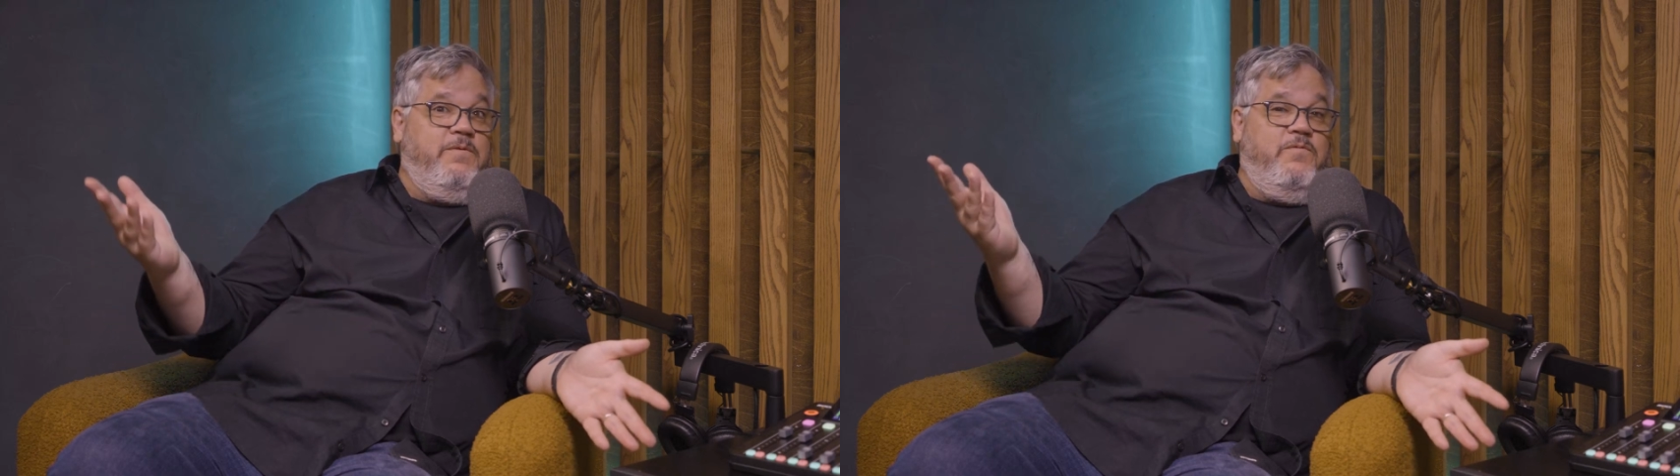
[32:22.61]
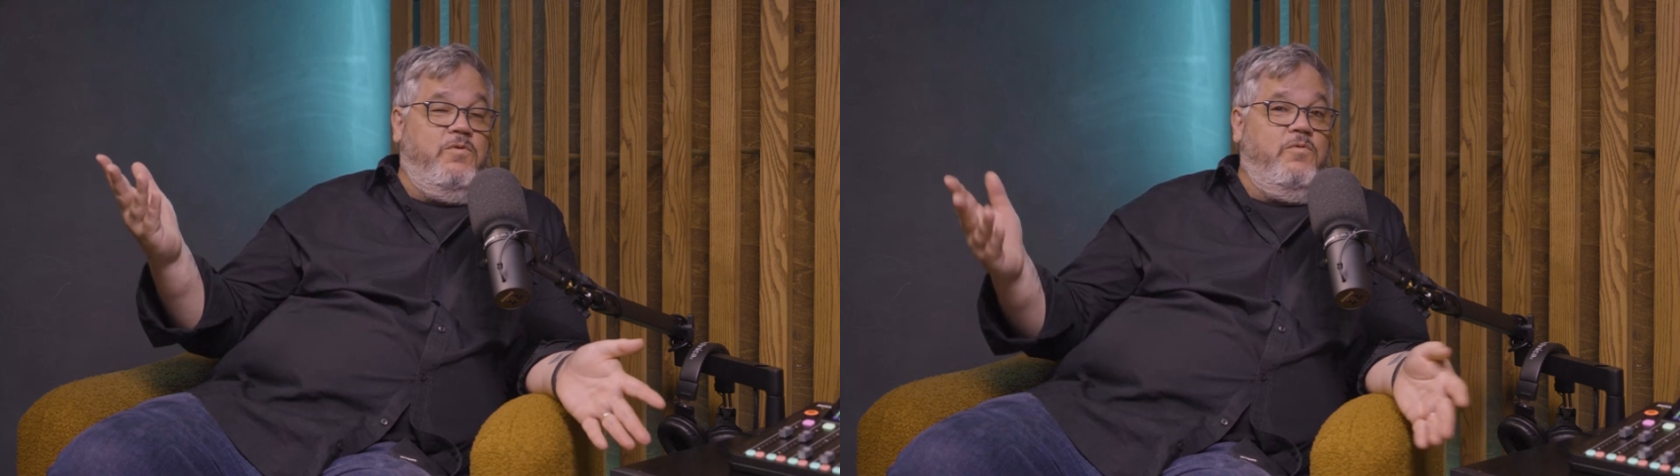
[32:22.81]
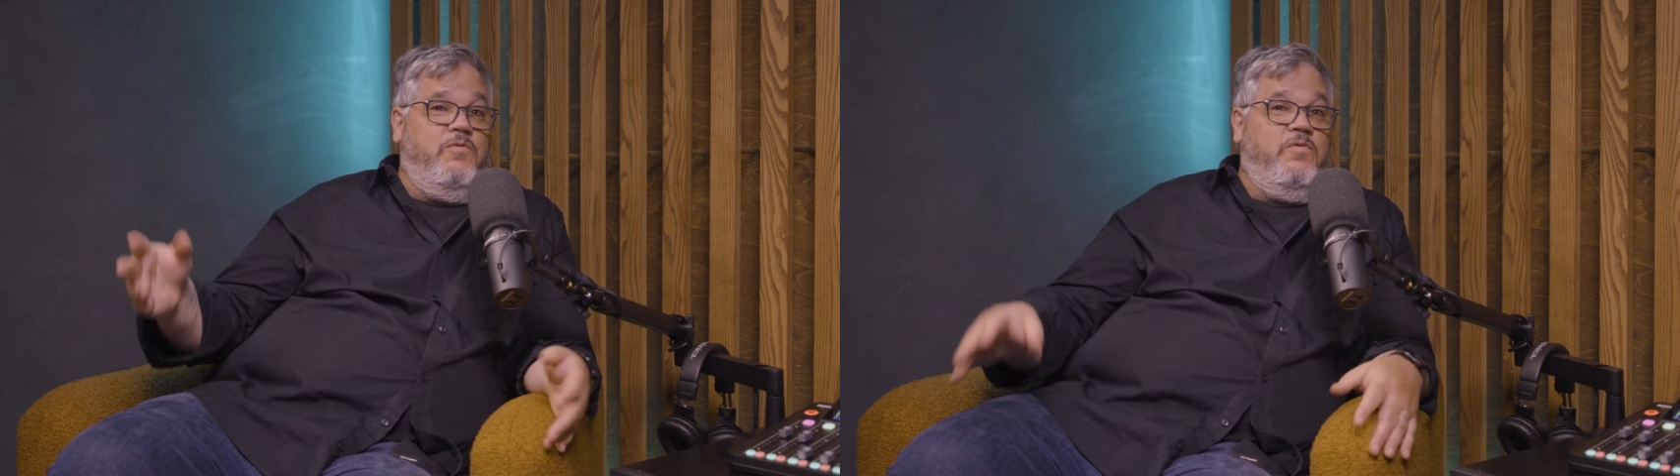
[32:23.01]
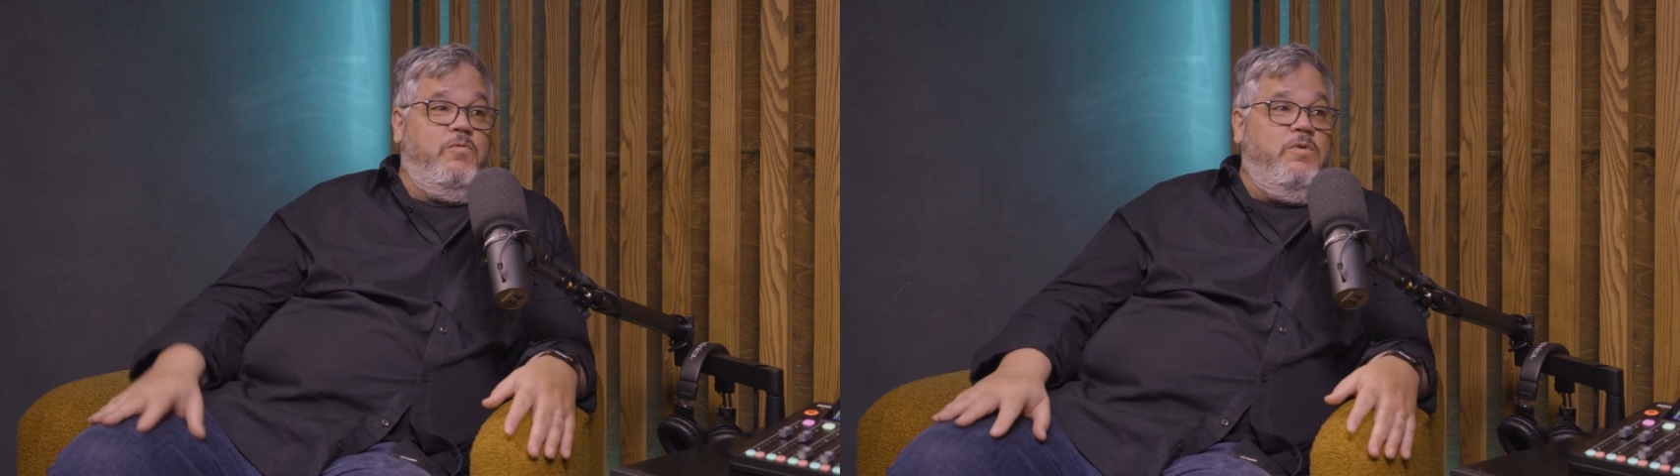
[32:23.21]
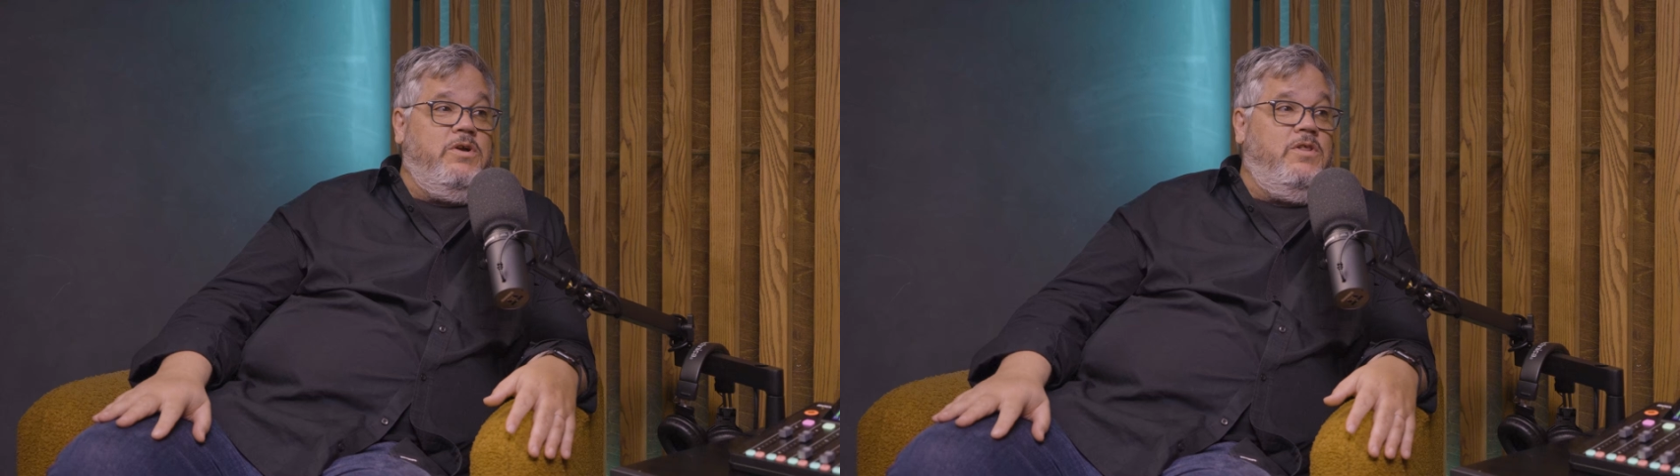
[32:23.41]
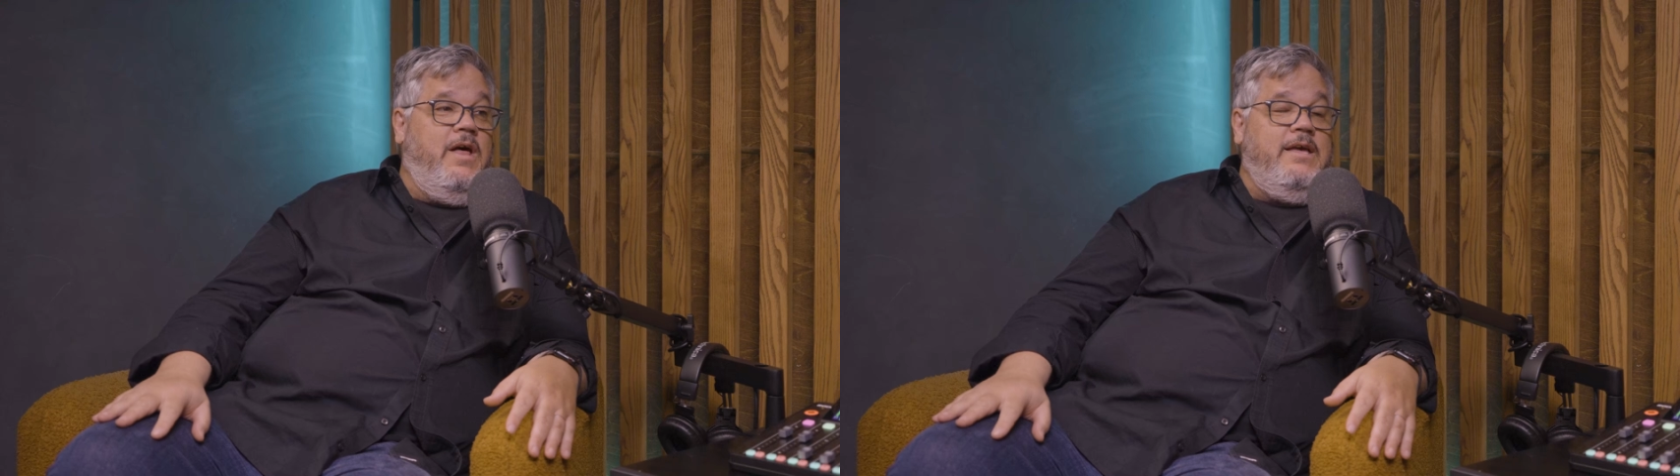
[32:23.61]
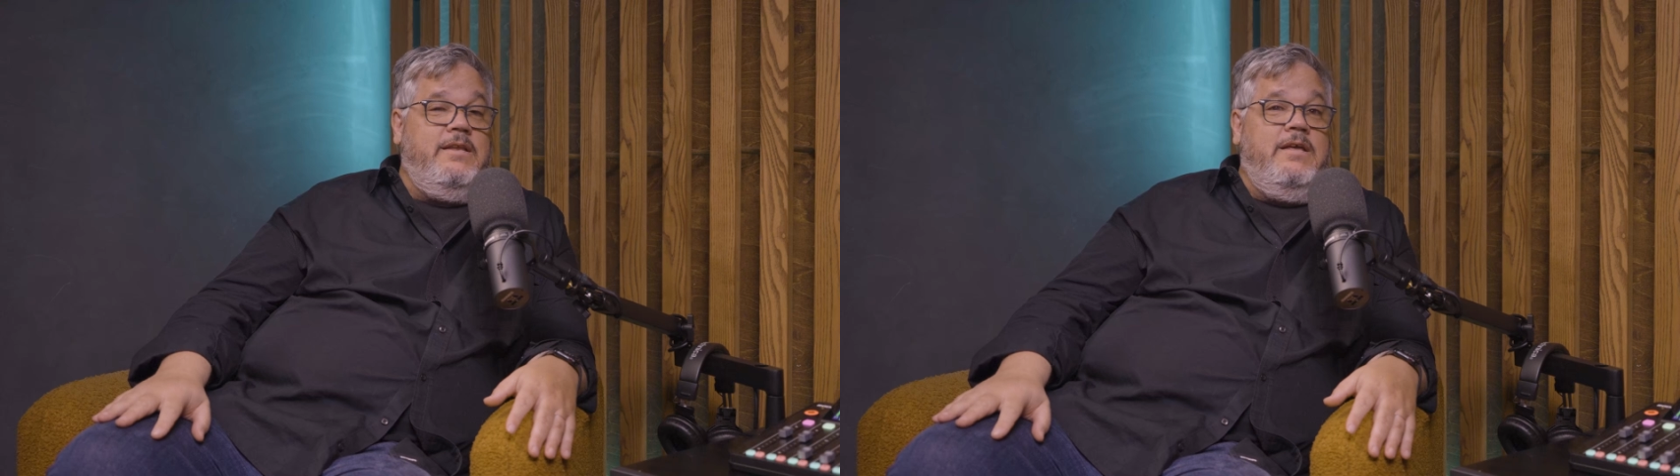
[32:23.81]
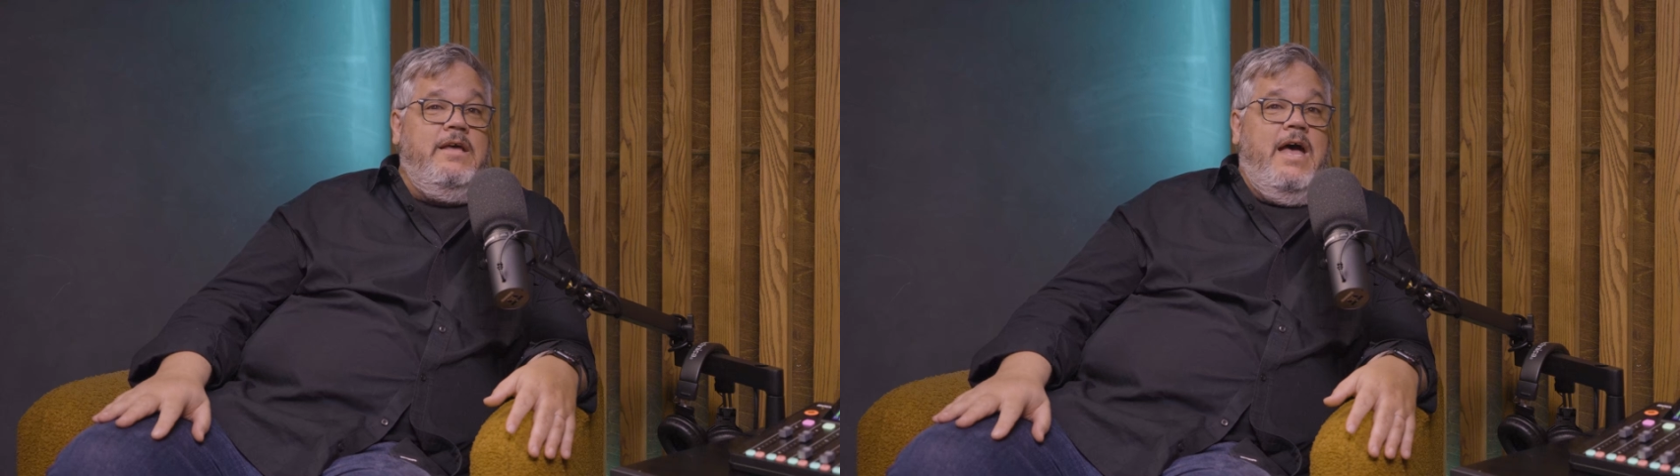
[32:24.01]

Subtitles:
for one client,